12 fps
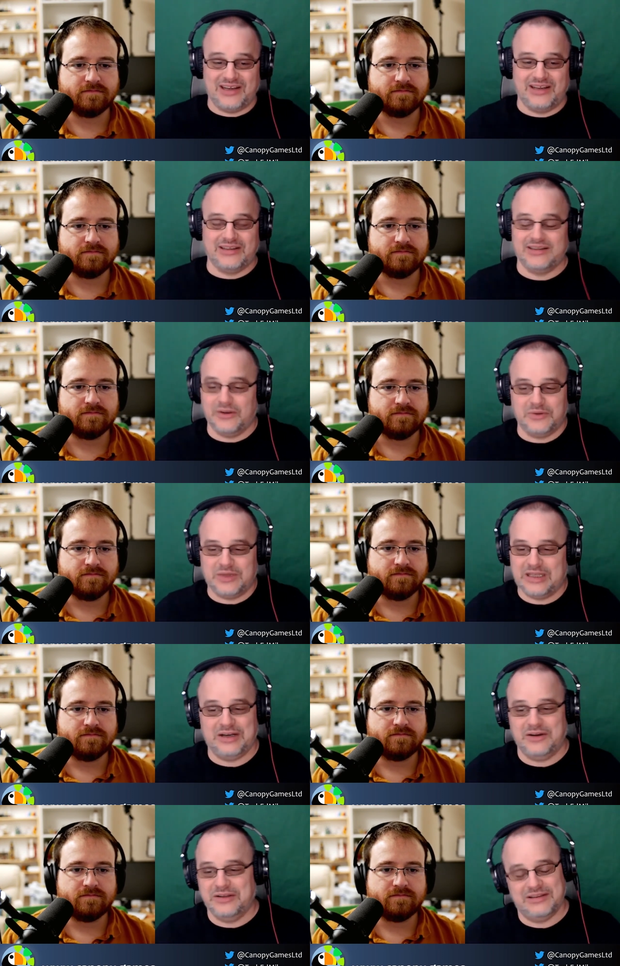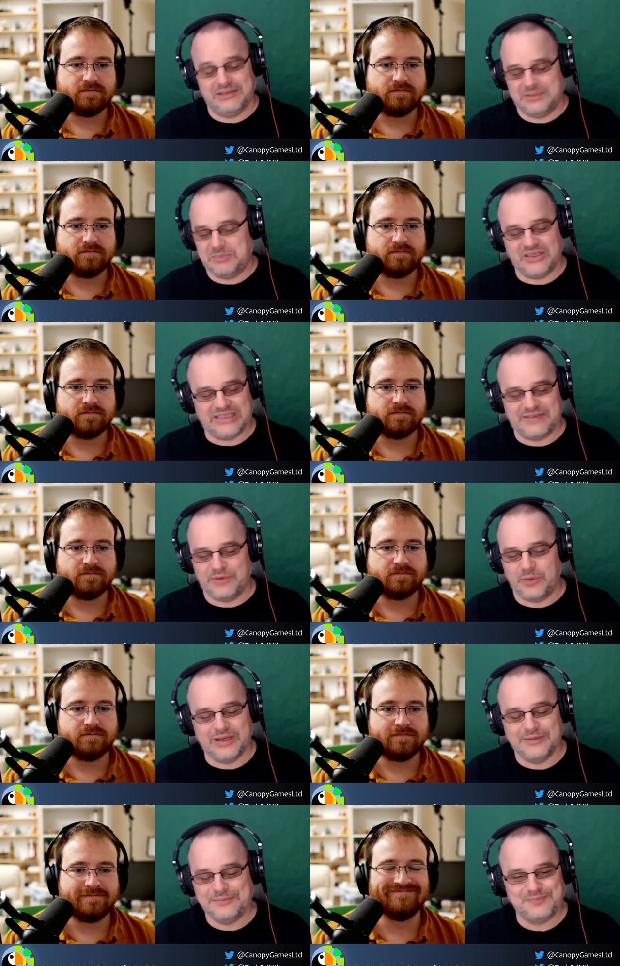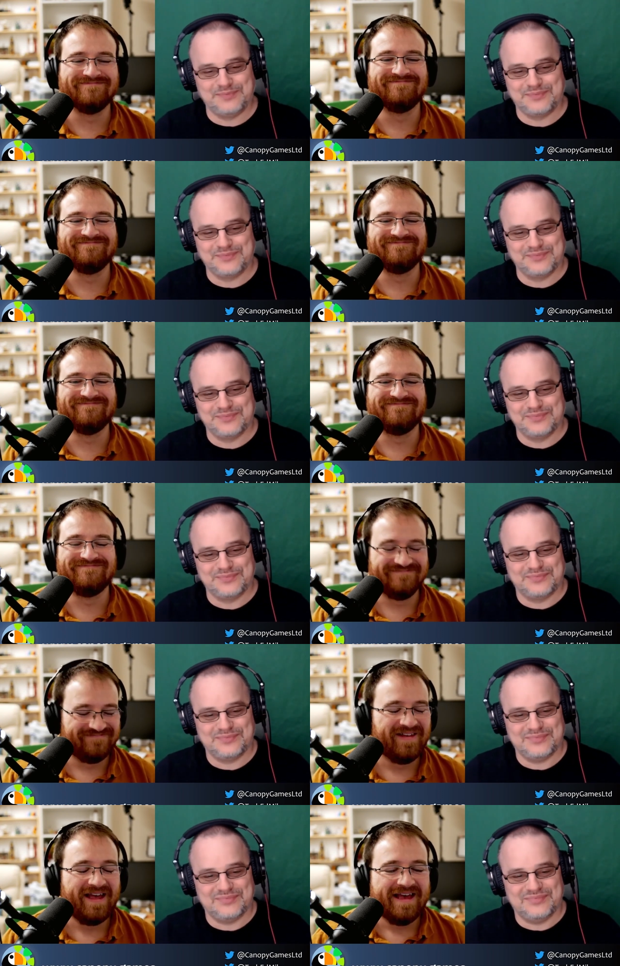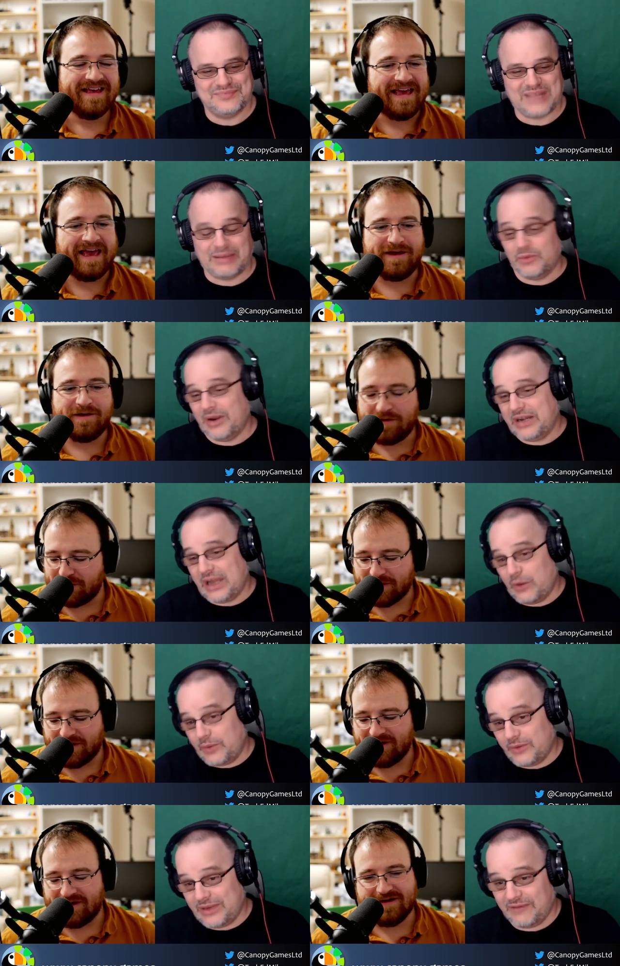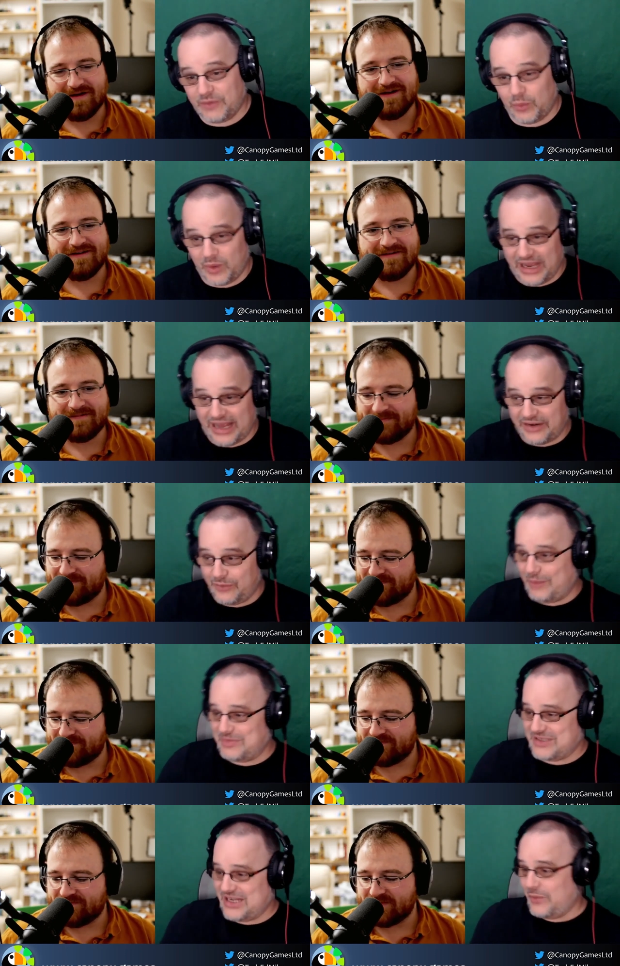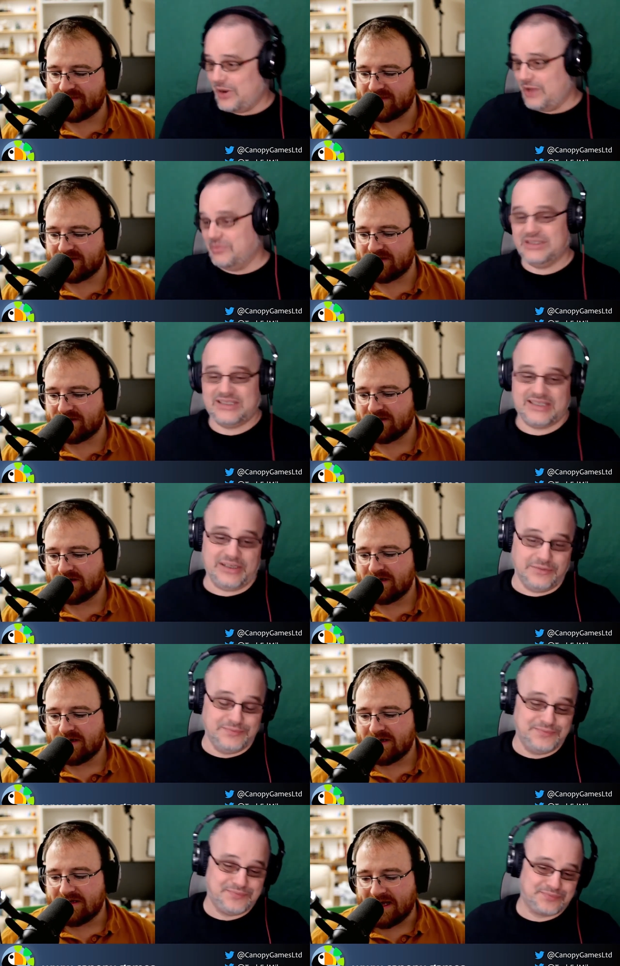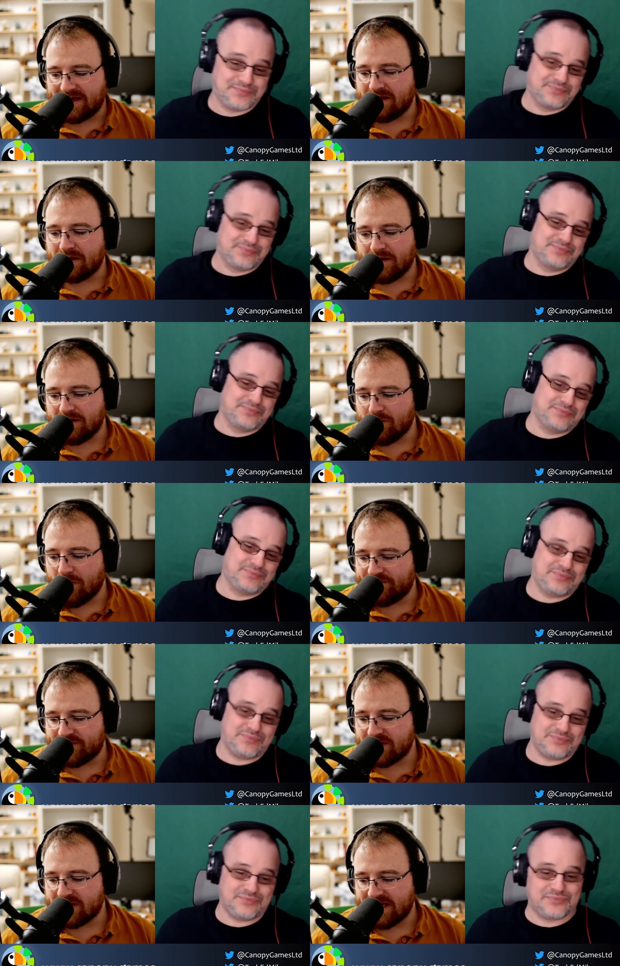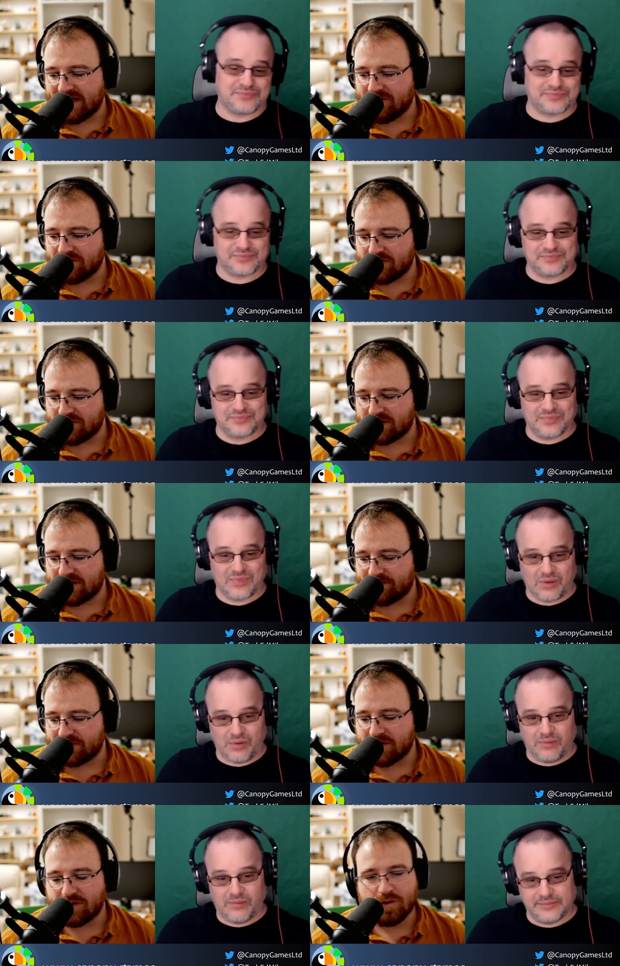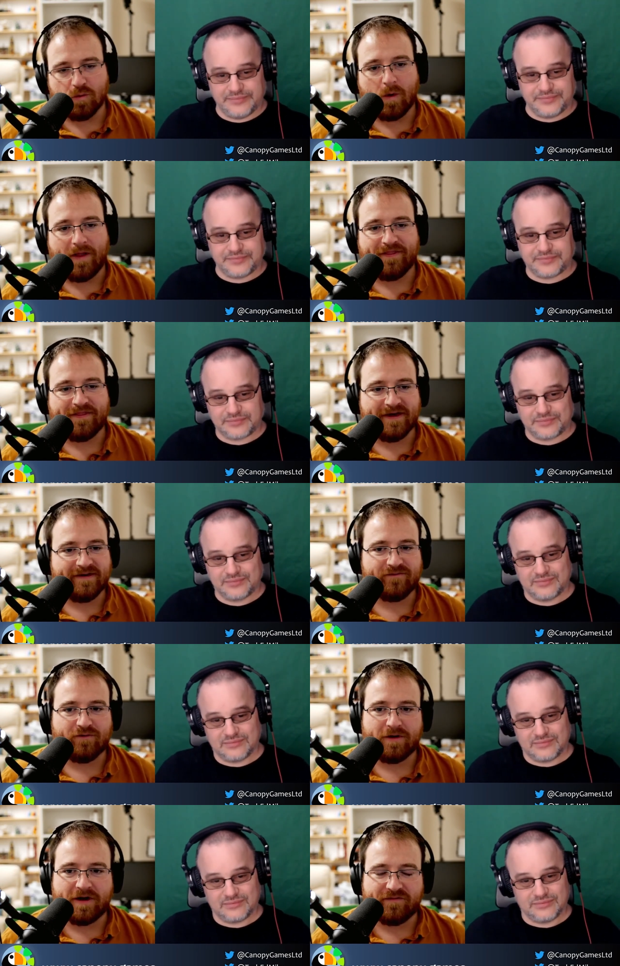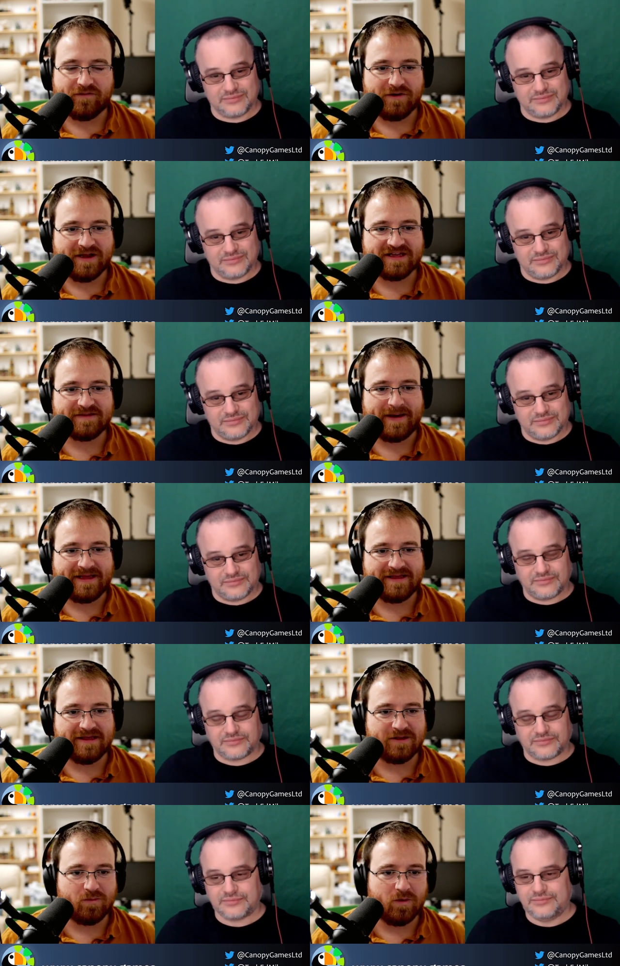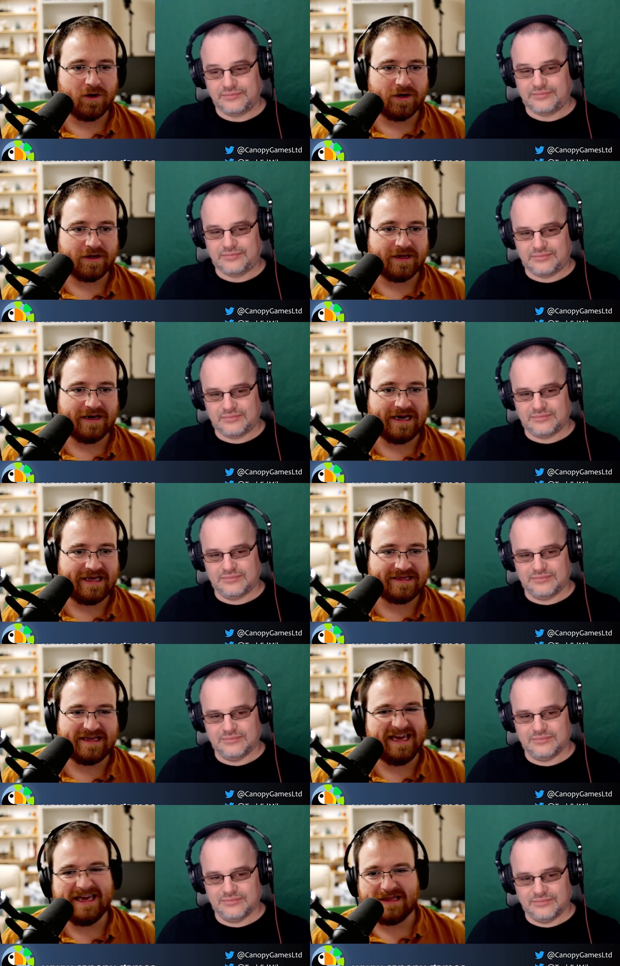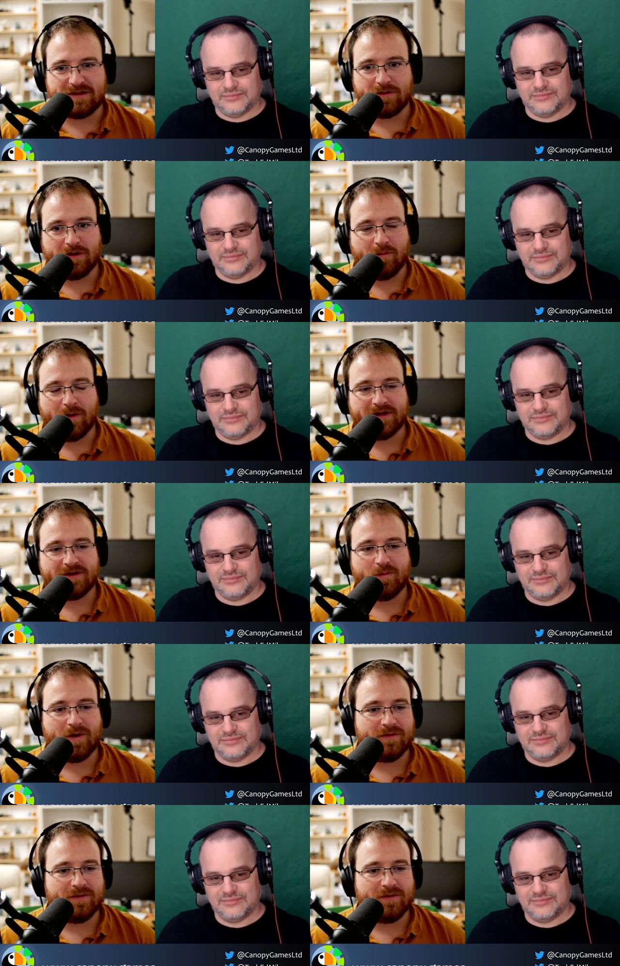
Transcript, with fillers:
Speaker 1: Like, no, they're not. There's bugs everywhere. Yeah, you, mean, you, right now you, we only have the one-handed weapons anyway, but still.
Speaker 2: Yeah, you often cannot just substitute one thing for another and expect it to work unless it is a one-to-one,